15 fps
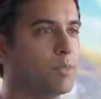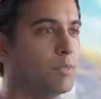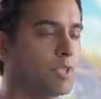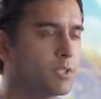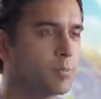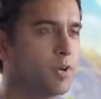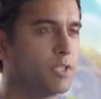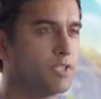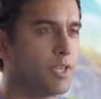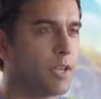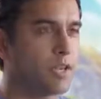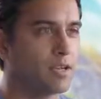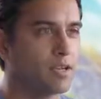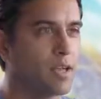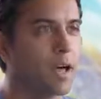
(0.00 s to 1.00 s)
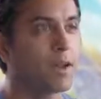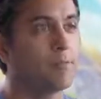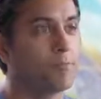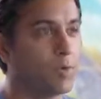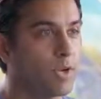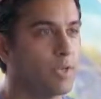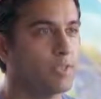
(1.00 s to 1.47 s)
So we express that in a lot
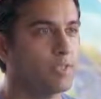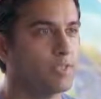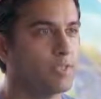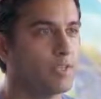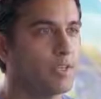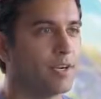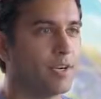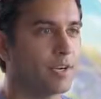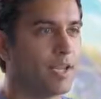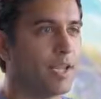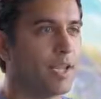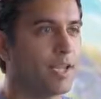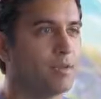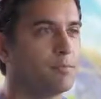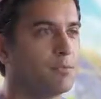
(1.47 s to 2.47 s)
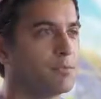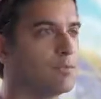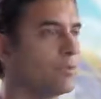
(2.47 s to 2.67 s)
of ways in our games